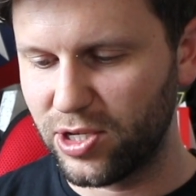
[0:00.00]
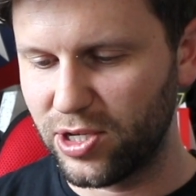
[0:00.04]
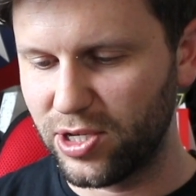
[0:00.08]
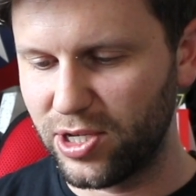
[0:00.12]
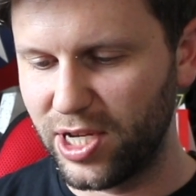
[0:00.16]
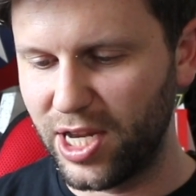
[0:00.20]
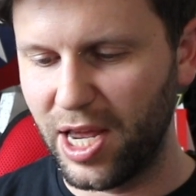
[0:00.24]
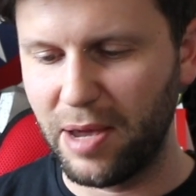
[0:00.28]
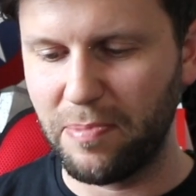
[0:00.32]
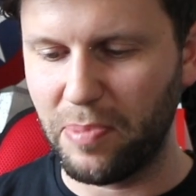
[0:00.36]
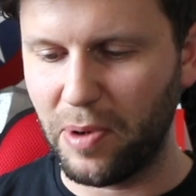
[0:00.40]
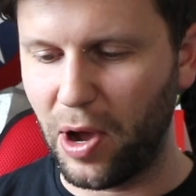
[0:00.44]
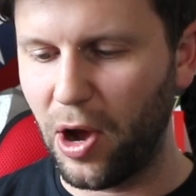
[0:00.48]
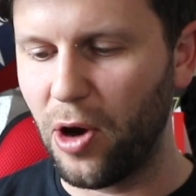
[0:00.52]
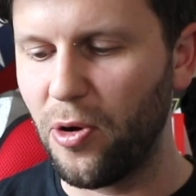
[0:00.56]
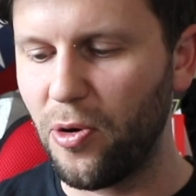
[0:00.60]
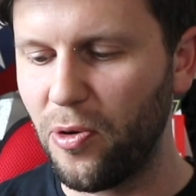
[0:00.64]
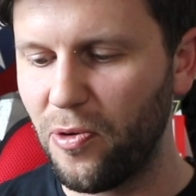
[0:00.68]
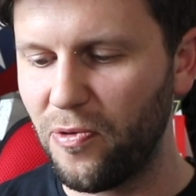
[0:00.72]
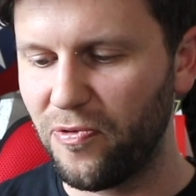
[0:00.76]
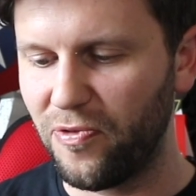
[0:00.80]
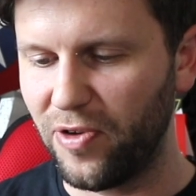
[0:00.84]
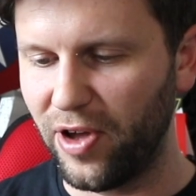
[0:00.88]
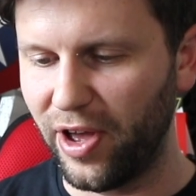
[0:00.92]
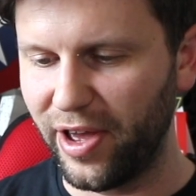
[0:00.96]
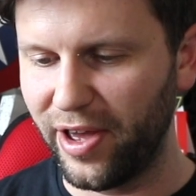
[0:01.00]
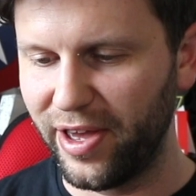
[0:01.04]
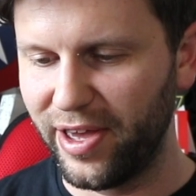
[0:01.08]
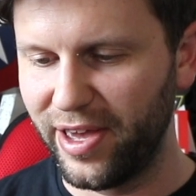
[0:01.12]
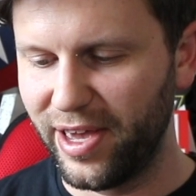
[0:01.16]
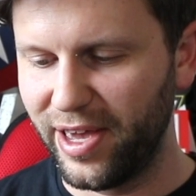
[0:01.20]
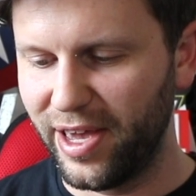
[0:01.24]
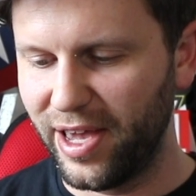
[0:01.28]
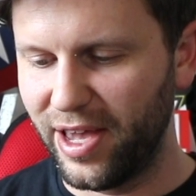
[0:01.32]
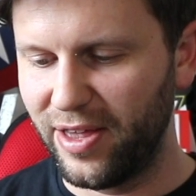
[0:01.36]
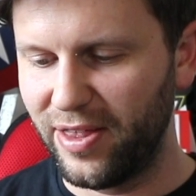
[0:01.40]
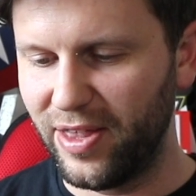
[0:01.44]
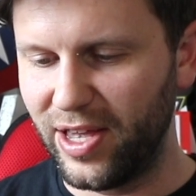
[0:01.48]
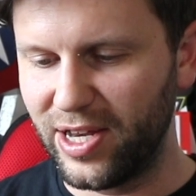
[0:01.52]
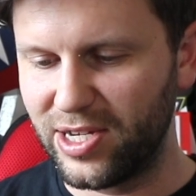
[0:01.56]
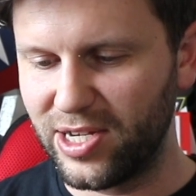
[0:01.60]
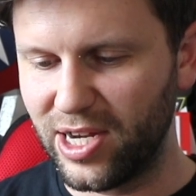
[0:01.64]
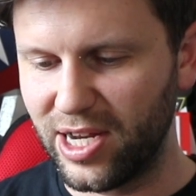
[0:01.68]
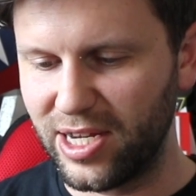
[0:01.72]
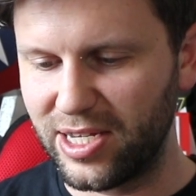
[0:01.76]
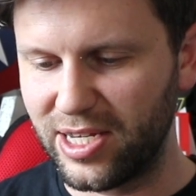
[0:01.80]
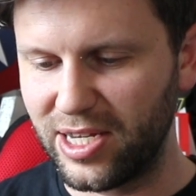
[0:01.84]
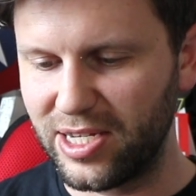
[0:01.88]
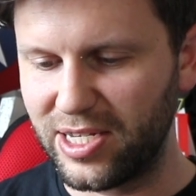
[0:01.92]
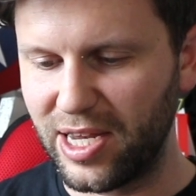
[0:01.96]
tip over this
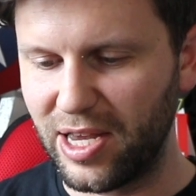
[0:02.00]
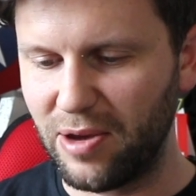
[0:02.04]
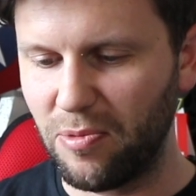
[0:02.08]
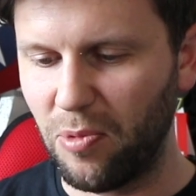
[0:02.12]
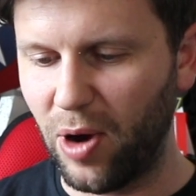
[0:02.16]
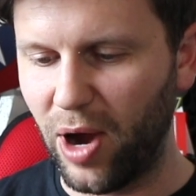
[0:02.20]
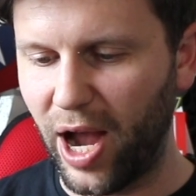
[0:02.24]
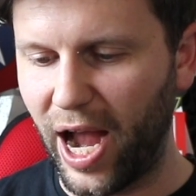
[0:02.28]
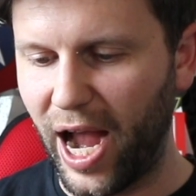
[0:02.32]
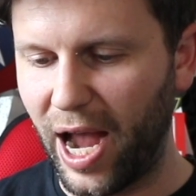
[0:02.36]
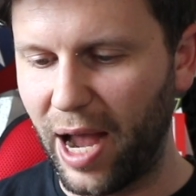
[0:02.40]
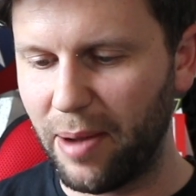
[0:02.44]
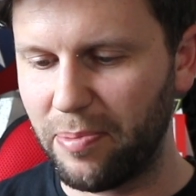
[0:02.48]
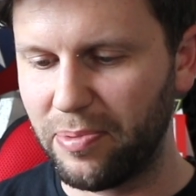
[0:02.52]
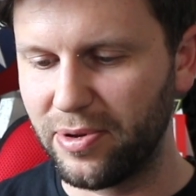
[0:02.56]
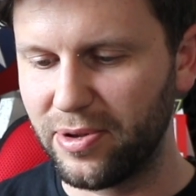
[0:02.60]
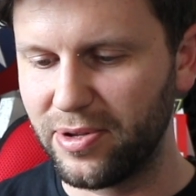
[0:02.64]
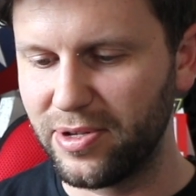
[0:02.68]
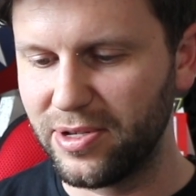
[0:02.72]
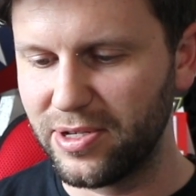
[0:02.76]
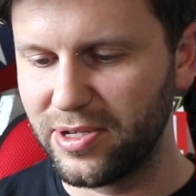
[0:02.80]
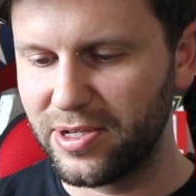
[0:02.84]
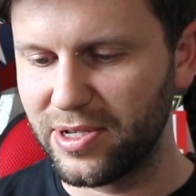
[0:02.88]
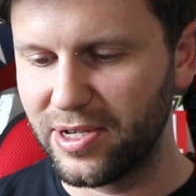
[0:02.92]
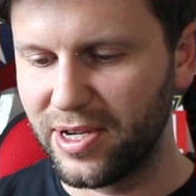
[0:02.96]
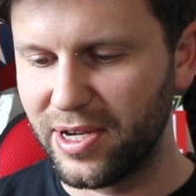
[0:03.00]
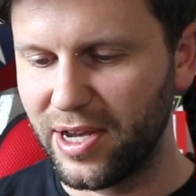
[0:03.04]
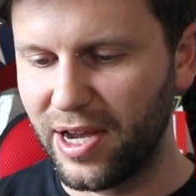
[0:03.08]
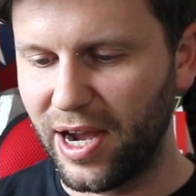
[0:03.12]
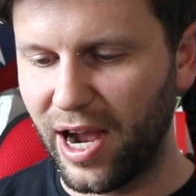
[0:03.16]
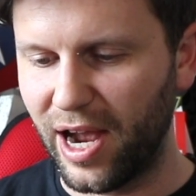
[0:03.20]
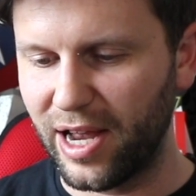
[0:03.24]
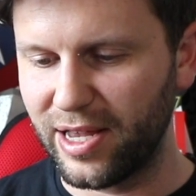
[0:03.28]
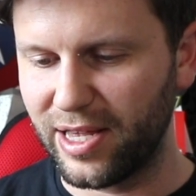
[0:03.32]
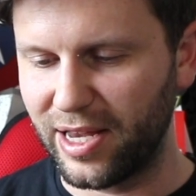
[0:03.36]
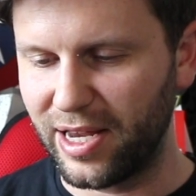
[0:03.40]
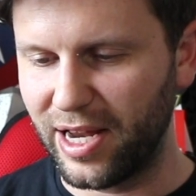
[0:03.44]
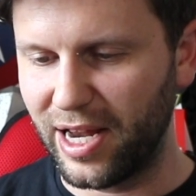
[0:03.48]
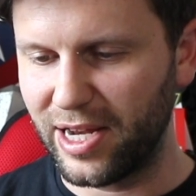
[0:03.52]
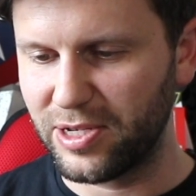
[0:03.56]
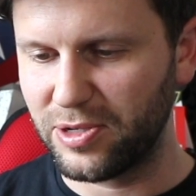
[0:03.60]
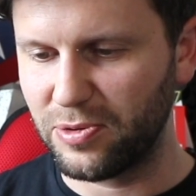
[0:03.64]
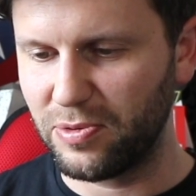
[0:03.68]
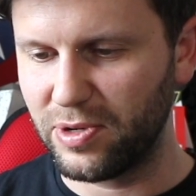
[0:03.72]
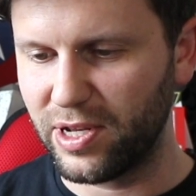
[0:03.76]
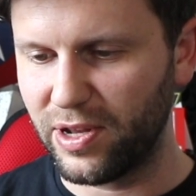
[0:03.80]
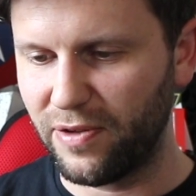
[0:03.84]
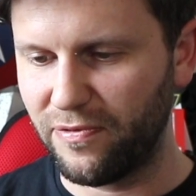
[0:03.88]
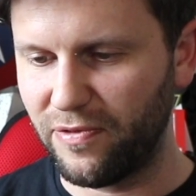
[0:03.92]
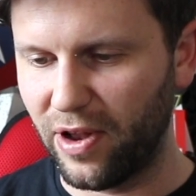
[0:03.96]
just to see what happens I think that's
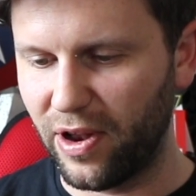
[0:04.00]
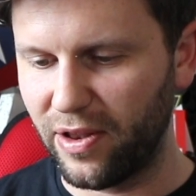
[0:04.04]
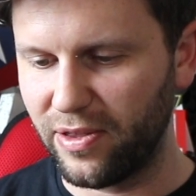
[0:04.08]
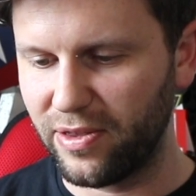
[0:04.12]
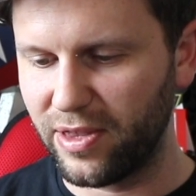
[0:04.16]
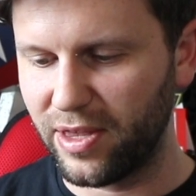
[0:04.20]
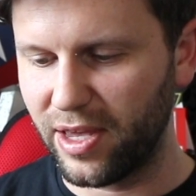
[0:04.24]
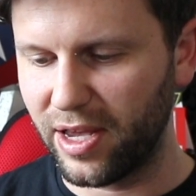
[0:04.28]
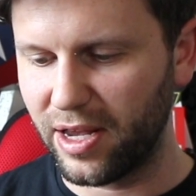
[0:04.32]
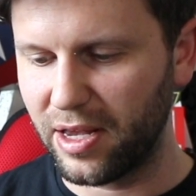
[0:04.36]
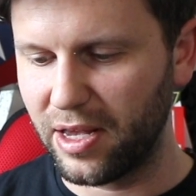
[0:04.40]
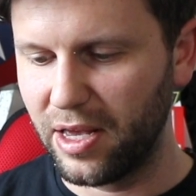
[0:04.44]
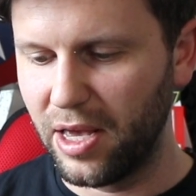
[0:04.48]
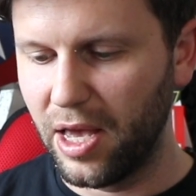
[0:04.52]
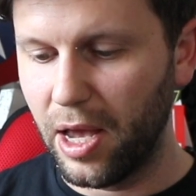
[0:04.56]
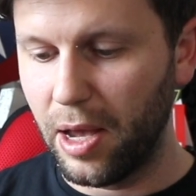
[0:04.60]
always a fun thing.